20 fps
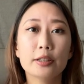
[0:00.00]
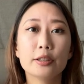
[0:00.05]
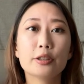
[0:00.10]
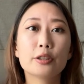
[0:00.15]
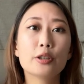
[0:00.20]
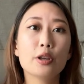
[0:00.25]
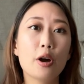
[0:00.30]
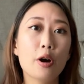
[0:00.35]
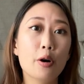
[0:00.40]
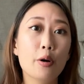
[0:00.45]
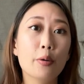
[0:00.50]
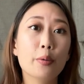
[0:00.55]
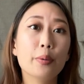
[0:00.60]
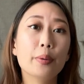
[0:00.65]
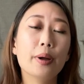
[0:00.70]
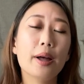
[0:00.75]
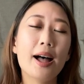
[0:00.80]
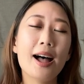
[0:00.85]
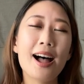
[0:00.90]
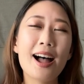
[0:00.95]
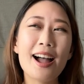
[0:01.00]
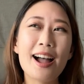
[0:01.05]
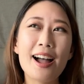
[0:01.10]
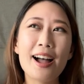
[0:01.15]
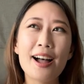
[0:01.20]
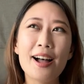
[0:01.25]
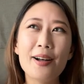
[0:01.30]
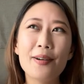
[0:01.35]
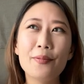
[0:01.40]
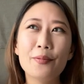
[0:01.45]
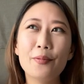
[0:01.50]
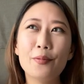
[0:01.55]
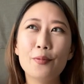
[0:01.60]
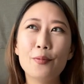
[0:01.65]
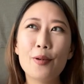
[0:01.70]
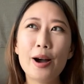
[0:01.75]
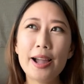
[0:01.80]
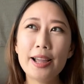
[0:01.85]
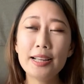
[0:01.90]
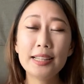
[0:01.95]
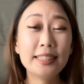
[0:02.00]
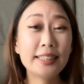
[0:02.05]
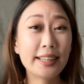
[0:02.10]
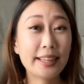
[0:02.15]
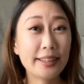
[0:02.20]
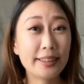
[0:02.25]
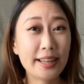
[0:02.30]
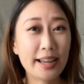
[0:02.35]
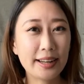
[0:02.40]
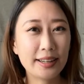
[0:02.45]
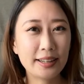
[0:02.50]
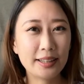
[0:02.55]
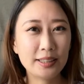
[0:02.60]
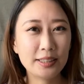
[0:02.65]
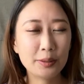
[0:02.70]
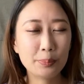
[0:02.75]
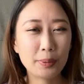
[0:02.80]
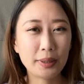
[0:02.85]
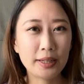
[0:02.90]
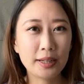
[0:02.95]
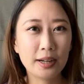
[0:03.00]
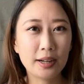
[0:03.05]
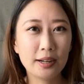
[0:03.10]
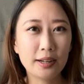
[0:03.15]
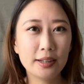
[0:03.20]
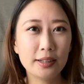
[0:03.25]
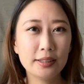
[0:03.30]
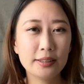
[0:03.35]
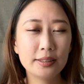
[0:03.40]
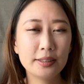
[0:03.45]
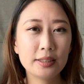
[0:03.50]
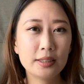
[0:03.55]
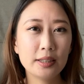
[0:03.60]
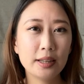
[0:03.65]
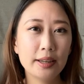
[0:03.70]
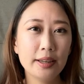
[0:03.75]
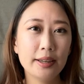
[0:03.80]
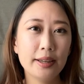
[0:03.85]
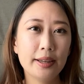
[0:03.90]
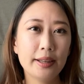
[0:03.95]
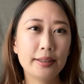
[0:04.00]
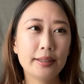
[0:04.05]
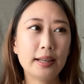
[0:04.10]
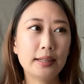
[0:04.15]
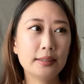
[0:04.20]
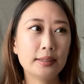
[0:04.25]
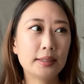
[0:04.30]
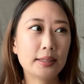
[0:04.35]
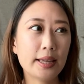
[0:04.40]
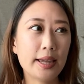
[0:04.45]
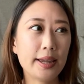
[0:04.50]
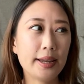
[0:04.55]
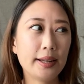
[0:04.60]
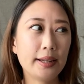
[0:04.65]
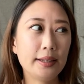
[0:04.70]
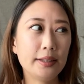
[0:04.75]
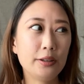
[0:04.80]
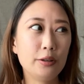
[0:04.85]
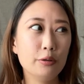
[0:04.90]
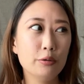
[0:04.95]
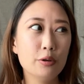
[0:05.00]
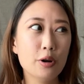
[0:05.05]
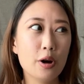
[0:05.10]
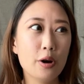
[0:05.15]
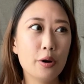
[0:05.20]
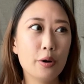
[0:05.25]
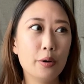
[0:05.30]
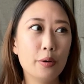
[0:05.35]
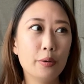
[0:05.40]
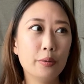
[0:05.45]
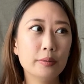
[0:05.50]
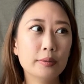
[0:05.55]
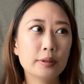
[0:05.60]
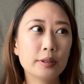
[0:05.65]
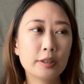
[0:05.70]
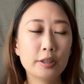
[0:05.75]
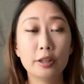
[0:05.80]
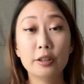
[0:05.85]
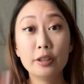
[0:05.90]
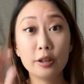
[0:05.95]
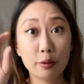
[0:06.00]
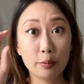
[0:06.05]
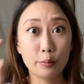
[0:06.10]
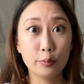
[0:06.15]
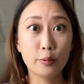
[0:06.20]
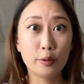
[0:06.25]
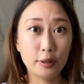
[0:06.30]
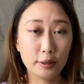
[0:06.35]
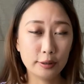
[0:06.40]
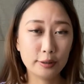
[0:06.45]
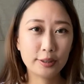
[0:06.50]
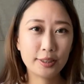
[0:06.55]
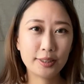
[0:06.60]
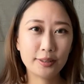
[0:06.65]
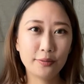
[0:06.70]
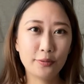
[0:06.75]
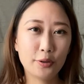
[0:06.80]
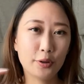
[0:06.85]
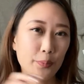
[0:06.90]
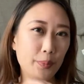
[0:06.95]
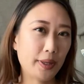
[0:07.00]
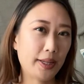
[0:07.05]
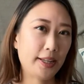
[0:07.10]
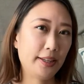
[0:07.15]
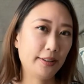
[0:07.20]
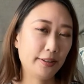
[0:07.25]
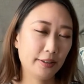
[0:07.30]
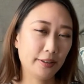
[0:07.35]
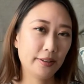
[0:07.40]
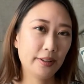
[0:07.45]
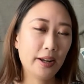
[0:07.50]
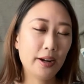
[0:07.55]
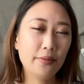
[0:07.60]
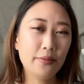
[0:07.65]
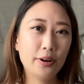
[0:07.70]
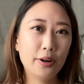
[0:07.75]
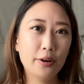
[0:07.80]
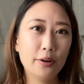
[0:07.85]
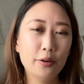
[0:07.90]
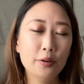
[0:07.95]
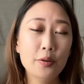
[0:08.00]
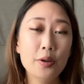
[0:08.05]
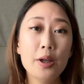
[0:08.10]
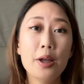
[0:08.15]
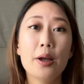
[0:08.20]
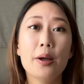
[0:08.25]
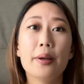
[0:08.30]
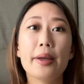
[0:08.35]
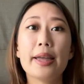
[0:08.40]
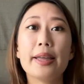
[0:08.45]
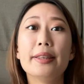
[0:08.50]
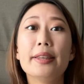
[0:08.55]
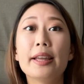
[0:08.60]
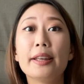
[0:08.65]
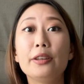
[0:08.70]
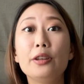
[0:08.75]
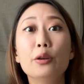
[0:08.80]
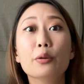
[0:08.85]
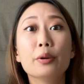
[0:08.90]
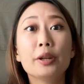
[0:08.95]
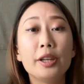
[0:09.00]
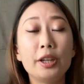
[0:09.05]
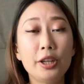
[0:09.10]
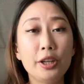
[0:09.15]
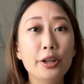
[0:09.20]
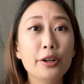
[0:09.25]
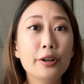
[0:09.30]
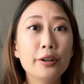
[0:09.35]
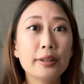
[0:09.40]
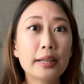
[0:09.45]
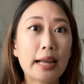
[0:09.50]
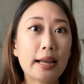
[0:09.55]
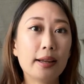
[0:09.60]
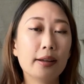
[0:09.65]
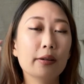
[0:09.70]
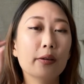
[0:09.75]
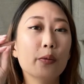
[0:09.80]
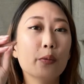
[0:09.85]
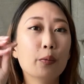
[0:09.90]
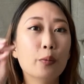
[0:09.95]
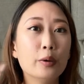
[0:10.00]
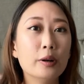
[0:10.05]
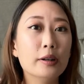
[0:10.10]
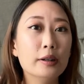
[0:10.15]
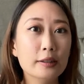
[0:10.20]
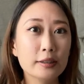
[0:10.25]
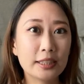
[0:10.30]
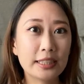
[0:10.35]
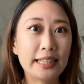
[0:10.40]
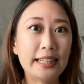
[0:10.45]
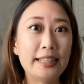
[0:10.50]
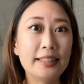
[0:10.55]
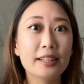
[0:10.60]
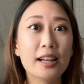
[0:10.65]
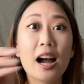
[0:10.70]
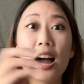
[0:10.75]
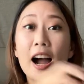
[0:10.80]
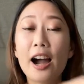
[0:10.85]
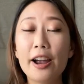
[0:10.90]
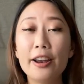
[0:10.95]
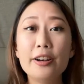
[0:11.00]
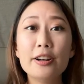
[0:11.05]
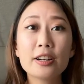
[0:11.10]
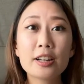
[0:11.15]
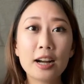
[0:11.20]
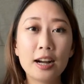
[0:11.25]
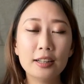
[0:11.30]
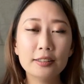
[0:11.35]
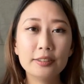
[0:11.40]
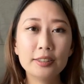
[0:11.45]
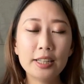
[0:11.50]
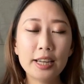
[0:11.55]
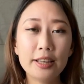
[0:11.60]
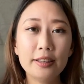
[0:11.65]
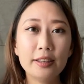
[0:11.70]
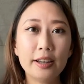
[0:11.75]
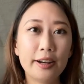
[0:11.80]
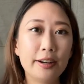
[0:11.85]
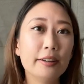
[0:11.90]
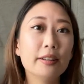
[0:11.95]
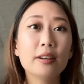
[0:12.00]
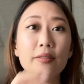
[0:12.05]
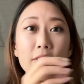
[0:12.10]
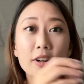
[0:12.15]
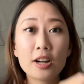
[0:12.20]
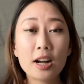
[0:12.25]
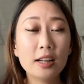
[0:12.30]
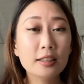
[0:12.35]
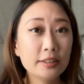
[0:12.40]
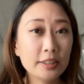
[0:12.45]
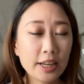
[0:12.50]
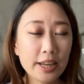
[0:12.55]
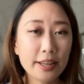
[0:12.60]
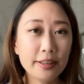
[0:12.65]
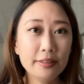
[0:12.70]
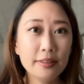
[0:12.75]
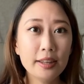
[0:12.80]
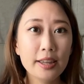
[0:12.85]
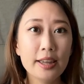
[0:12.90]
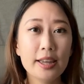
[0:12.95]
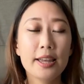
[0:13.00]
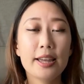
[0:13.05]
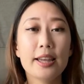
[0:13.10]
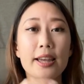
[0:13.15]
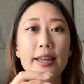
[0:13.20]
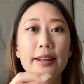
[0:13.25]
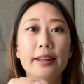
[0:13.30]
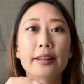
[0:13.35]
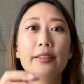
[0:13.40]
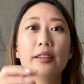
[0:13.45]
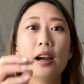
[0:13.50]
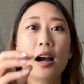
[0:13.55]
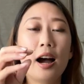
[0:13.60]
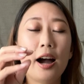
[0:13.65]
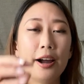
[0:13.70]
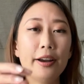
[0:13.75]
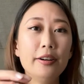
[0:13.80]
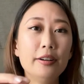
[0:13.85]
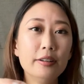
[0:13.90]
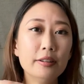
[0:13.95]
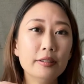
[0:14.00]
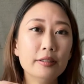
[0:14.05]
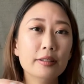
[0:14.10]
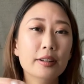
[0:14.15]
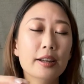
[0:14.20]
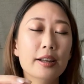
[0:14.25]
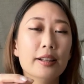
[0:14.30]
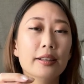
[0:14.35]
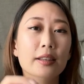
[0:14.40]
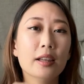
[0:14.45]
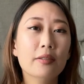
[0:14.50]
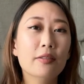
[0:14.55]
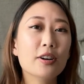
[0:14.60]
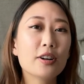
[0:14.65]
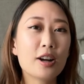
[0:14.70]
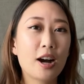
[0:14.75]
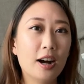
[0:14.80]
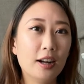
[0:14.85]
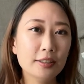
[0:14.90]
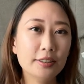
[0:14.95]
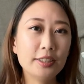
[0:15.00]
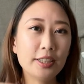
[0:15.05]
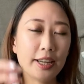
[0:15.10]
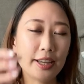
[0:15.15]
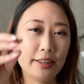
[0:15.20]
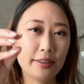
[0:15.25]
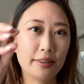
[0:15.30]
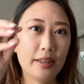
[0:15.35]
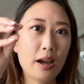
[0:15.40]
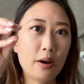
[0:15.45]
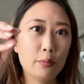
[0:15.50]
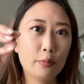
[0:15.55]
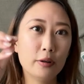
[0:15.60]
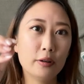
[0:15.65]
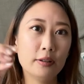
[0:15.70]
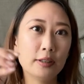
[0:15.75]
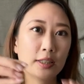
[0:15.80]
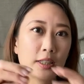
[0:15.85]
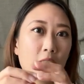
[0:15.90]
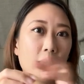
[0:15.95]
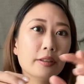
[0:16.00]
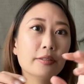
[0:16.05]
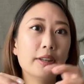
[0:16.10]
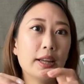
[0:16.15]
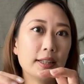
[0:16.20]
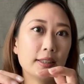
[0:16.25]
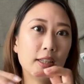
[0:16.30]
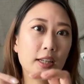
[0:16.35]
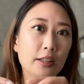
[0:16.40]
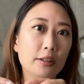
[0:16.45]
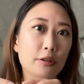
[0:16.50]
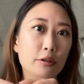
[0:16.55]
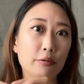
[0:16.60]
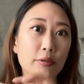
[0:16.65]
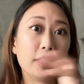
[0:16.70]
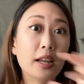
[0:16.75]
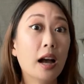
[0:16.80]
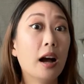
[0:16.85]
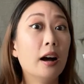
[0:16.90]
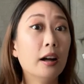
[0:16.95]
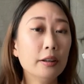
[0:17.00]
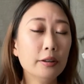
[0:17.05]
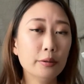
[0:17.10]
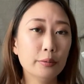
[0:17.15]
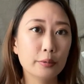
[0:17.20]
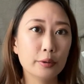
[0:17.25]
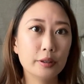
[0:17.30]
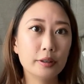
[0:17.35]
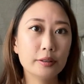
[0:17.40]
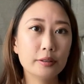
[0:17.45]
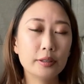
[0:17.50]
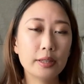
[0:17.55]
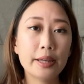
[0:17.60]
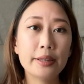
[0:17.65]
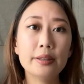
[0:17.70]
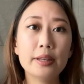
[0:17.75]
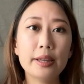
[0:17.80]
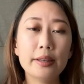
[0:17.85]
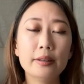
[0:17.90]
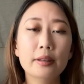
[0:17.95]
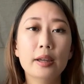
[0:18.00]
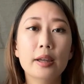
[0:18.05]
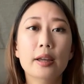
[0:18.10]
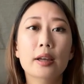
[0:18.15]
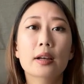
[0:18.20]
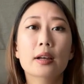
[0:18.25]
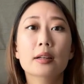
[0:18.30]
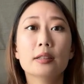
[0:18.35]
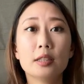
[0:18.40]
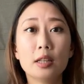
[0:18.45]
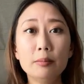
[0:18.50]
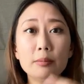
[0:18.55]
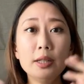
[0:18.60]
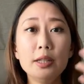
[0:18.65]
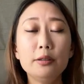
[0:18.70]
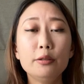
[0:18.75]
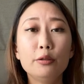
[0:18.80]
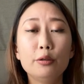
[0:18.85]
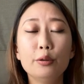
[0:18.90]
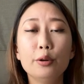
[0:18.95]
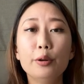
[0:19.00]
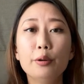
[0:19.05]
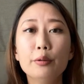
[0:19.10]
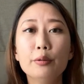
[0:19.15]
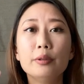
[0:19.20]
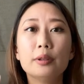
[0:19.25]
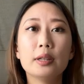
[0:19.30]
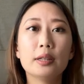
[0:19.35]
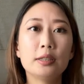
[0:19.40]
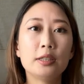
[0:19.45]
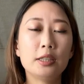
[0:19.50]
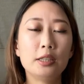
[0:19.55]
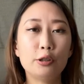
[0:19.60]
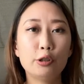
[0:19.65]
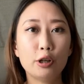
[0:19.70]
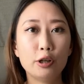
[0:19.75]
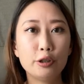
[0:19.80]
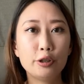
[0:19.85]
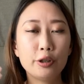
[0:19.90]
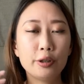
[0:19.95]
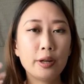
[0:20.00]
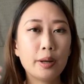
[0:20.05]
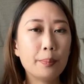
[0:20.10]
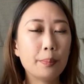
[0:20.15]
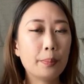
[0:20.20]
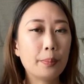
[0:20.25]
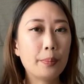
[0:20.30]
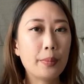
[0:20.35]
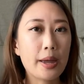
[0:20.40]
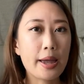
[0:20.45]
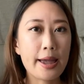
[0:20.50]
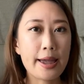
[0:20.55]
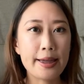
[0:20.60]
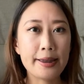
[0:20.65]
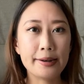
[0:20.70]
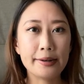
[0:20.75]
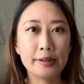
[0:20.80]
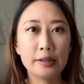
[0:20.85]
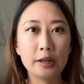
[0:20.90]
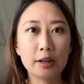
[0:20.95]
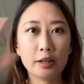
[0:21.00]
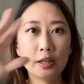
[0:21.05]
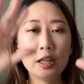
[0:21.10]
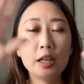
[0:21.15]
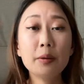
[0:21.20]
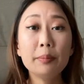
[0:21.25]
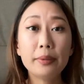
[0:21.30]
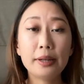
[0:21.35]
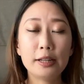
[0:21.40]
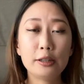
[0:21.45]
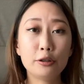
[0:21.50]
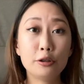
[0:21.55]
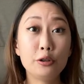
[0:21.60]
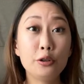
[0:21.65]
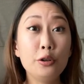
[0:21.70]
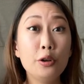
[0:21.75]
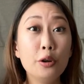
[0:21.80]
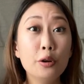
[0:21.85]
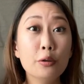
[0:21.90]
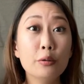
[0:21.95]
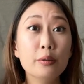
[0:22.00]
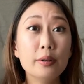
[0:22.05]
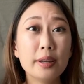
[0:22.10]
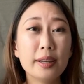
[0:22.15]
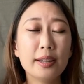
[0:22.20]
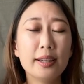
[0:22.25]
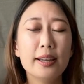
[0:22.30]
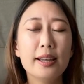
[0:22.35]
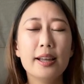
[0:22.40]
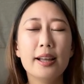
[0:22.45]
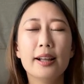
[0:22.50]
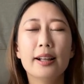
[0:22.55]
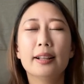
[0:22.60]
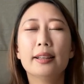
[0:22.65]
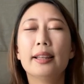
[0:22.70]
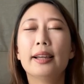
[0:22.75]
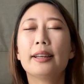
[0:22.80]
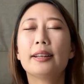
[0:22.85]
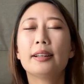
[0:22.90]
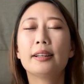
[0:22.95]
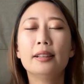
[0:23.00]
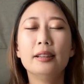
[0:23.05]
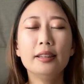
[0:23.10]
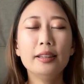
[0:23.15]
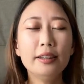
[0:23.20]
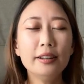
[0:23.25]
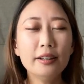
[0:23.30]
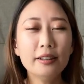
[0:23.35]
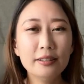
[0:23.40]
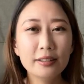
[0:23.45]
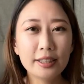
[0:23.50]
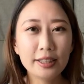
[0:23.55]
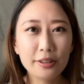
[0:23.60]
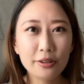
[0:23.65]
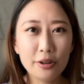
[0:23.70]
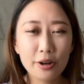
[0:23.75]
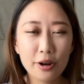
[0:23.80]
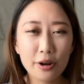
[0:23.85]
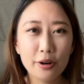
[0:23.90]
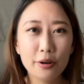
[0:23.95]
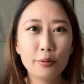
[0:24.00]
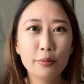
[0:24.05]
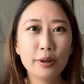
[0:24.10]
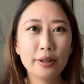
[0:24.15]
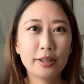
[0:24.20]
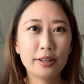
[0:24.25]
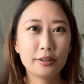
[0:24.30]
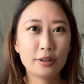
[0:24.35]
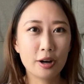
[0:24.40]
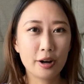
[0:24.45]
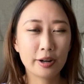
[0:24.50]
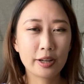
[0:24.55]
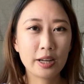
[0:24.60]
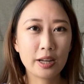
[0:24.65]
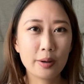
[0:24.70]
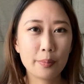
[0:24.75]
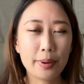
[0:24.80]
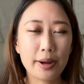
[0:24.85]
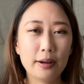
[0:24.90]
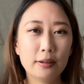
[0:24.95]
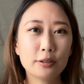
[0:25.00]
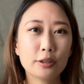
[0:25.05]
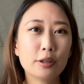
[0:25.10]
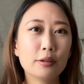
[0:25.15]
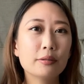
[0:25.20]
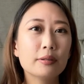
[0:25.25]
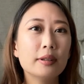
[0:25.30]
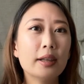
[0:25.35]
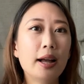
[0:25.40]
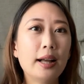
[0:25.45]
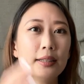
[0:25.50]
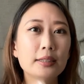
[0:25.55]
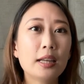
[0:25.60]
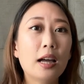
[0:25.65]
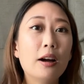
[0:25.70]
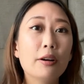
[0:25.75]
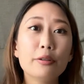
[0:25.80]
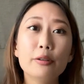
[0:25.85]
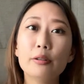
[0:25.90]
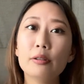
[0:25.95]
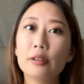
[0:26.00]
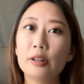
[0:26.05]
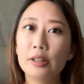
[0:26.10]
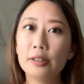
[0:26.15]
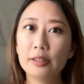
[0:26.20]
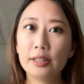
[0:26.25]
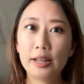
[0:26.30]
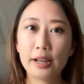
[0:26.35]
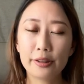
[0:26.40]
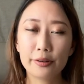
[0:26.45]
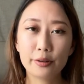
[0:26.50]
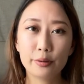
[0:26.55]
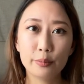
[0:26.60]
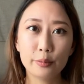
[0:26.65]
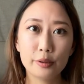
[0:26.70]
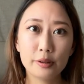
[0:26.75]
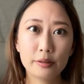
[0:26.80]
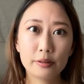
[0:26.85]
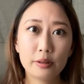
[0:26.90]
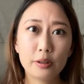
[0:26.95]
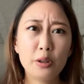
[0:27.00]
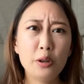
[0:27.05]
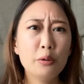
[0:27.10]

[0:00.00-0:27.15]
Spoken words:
So why I said that is because, let's say you know certain words for beginner level, and then you hear that words in the higher level content, and then the higher level content, that word is connecting to the other words, and then sometimes through the situation and the image, you like clearly know what they're talking about. So that's how you learn the other words.